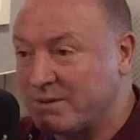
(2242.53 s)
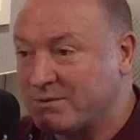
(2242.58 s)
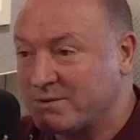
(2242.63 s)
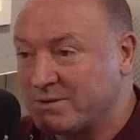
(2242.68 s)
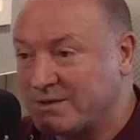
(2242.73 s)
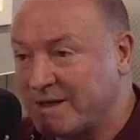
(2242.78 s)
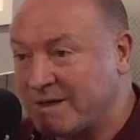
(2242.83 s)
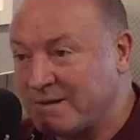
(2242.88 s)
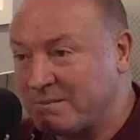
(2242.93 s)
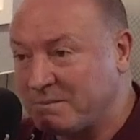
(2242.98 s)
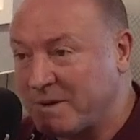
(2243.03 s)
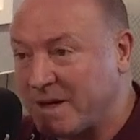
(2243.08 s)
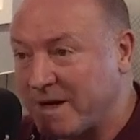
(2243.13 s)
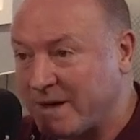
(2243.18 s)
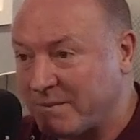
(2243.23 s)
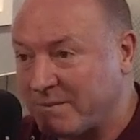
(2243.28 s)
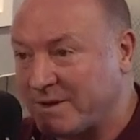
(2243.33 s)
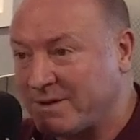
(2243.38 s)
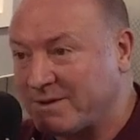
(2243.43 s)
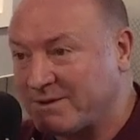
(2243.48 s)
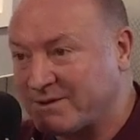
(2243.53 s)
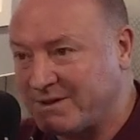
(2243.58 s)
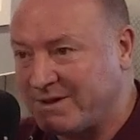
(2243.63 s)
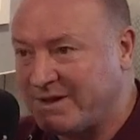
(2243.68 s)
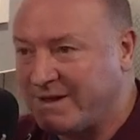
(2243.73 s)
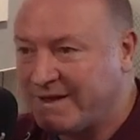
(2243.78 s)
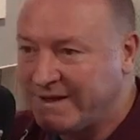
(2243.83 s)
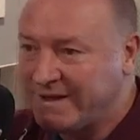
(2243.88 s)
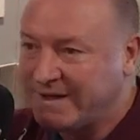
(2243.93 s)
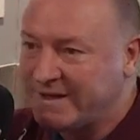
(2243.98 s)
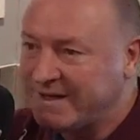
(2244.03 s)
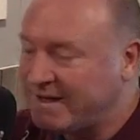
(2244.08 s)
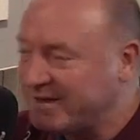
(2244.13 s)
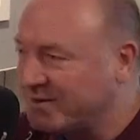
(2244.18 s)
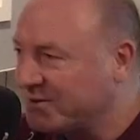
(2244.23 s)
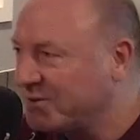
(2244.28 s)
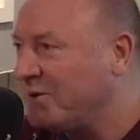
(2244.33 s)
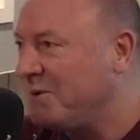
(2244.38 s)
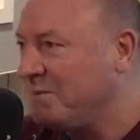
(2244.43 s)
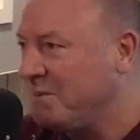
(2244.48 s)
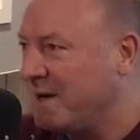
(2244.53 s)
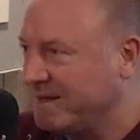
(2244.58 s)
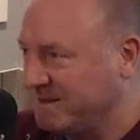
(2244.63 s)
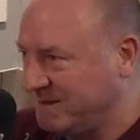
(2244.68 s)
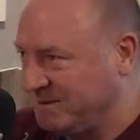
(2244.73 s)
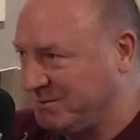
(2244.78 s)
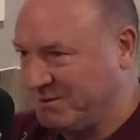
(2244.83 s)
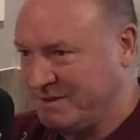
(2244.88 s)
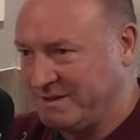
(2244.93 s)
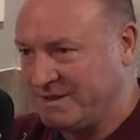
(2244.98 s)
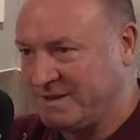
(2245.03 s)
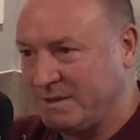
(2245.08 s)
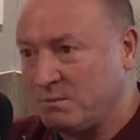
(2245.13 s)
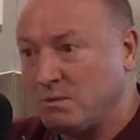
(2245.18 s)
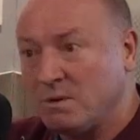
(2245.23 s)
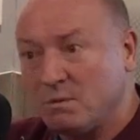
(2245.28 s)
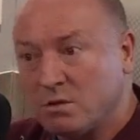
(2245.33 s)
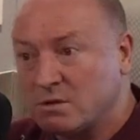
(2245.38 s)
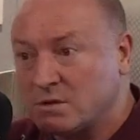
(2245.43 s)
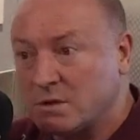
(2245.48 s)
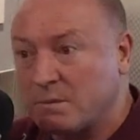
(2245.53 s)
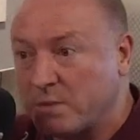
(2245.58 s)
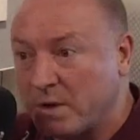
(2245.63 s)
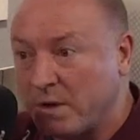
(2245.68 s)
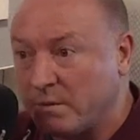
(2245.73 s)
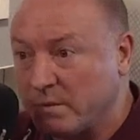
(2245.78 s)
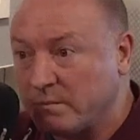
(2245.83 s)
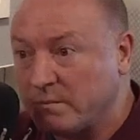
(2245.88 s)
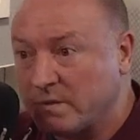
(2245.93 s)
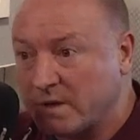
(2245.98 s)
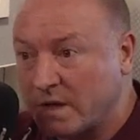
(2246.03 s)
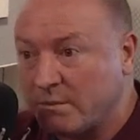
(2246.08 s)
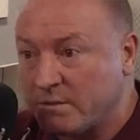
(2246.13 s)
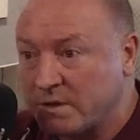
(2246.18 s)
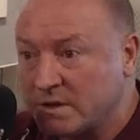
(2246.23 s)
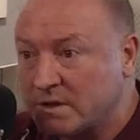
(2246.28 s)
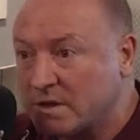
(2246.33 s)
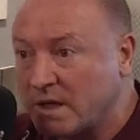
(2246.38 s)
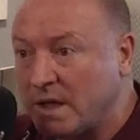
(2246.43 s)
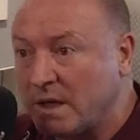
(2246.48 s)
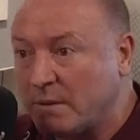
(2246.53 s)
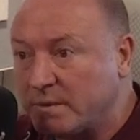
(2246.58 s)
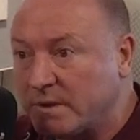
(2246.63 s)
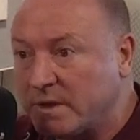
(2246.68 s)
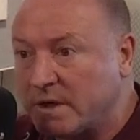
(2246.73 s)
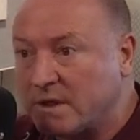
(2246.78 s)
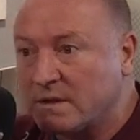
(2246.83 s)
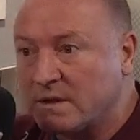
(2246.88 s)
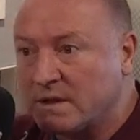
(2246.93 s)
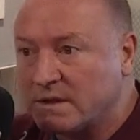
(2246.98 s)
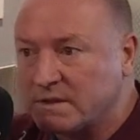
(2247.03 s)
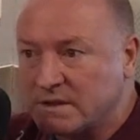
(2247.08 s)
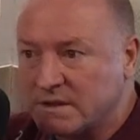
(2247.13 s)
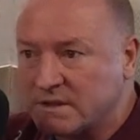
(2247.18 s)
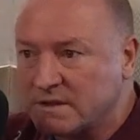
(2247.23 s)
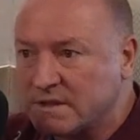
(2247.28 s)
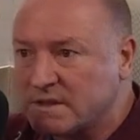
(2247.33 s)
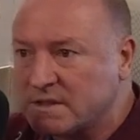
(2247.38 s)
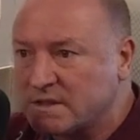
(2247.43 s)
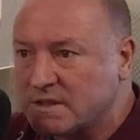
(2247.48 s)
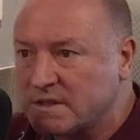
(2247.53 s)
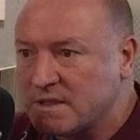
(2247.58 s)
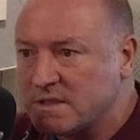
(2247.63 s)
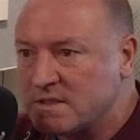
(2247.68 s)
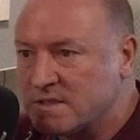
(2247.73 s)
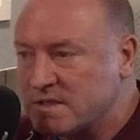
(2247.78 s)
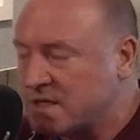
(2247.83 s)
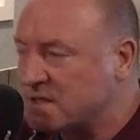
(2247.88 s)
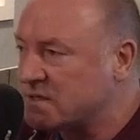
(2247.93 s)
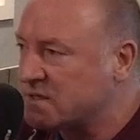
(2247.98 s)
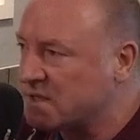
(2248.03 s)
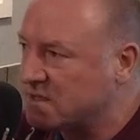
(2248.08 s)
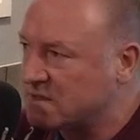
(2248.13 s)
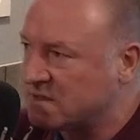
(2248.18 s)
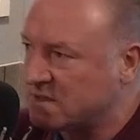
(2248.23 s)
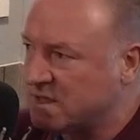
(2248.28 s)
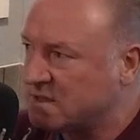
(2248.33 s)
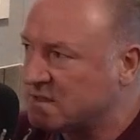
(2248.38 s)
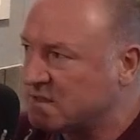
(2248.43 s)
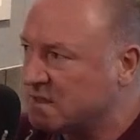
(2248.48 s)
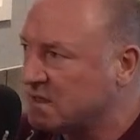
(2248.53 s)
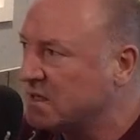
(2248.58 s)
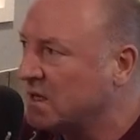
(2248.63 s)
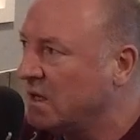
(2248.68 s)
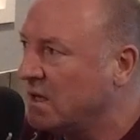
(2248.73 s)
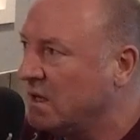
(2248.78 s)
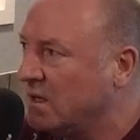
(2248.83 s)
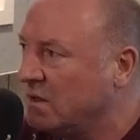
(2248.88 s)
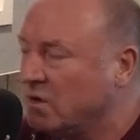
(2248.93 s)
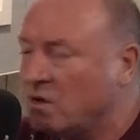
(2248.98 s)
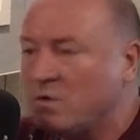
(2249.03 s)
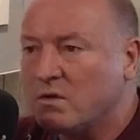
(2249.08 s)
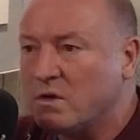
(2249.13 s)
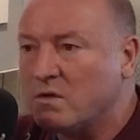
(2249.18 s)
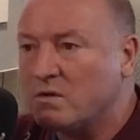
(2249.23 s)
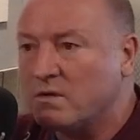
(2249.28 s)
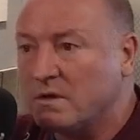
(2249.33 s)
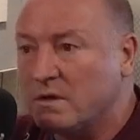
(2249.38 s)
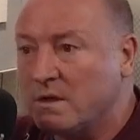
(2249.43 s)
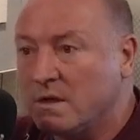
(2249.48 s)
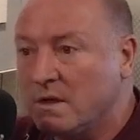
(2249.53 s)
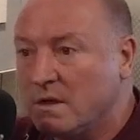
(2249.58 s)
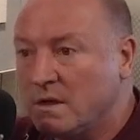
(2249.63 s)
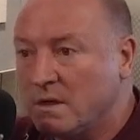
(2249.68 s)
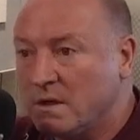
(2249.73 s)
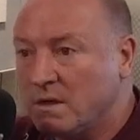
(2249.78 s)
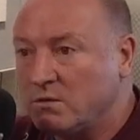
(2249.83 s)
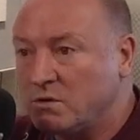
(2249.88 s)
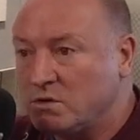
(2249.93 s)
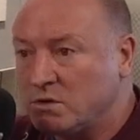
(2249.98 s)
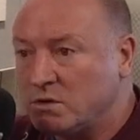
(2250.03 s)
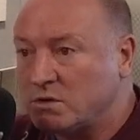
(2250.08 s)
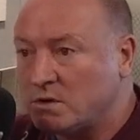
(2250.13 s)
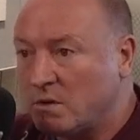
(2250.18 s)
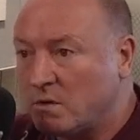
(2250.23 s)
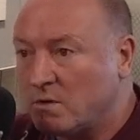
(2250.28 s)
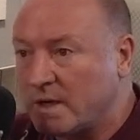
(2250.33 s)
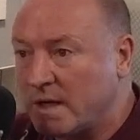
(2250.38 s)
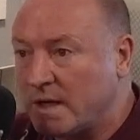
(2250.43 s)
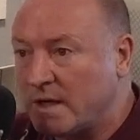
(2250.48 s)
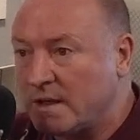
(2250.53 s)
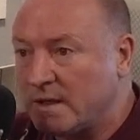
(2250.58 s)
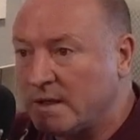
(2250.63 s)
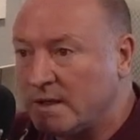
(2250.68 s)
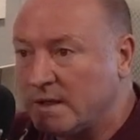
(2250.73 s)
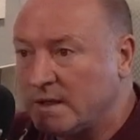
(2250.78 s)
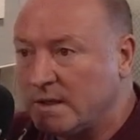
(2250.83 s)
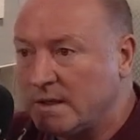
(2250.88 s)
I was taken back because uh, I thought a manager would have said, "Well, what's the problem? Can we help you? Is there this, this, this, this?" this? No, nothing. It was just okay.